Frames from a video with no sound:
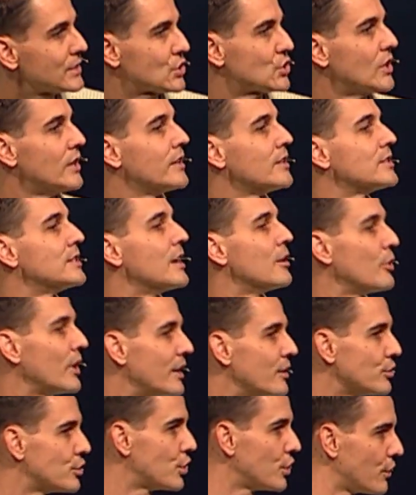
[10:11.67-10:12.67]
son is now
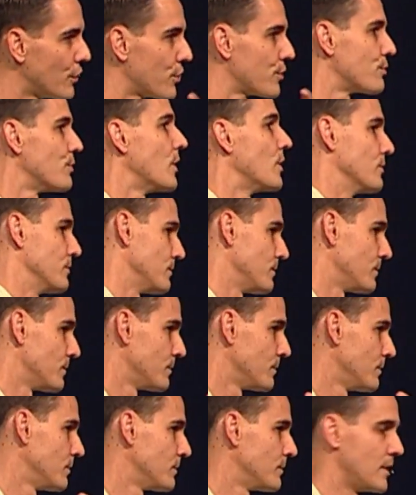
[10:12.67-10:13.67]
heir to the throne,
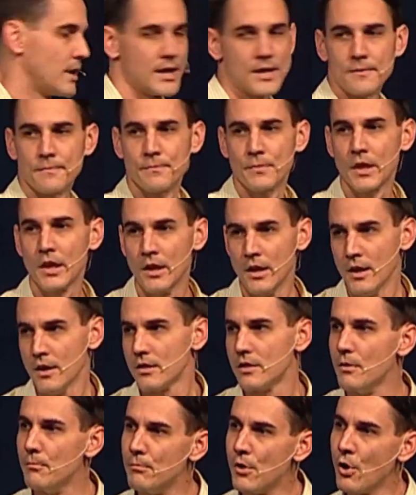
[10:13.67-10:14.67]
right?
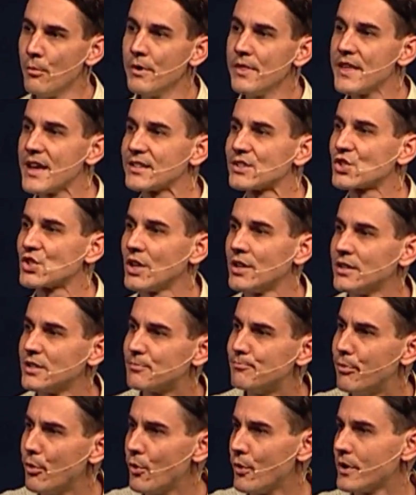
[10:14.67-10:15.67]
The moment that son is
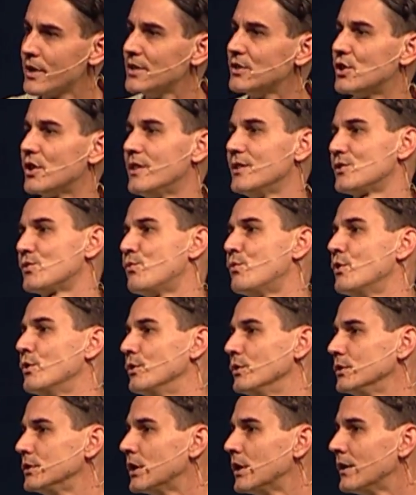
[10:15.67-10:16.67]
born into this
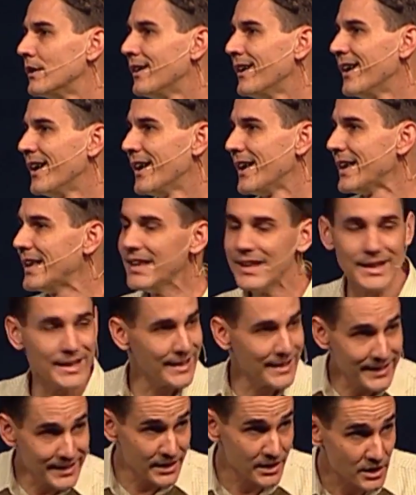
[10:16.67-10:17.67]
world,
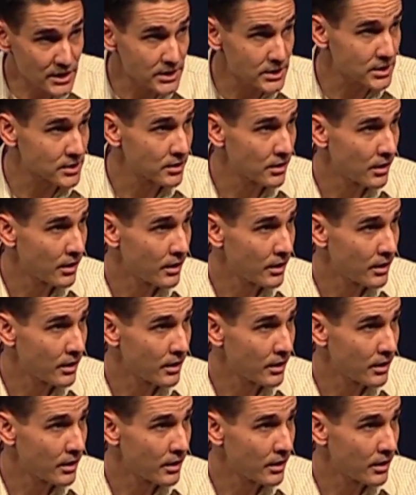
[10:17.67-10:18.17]
he is